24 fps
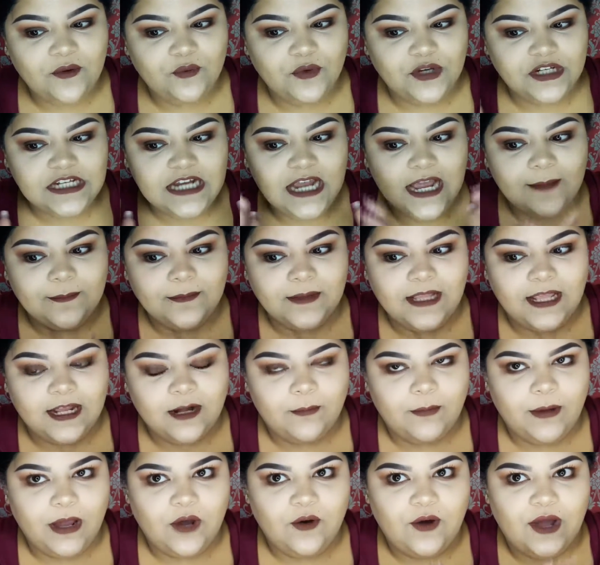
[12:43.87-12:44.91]
which I'm glad
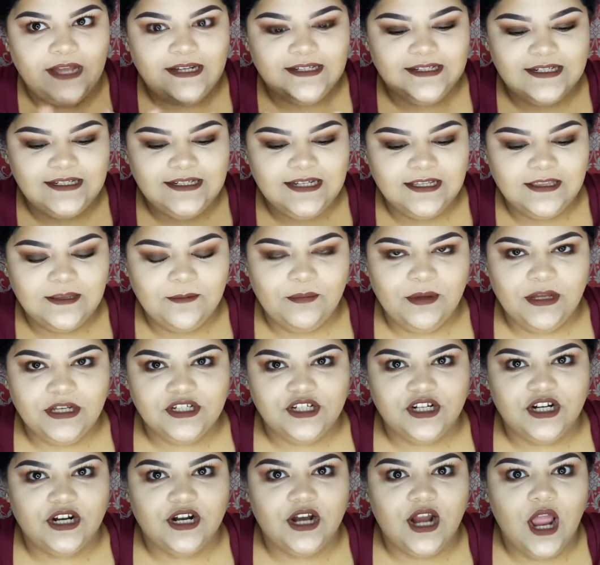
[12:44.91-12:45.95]
about. I did take the
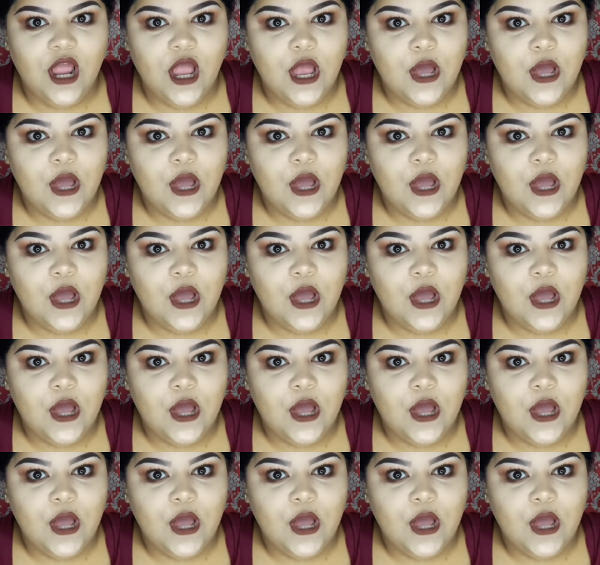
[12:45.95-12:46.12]
picture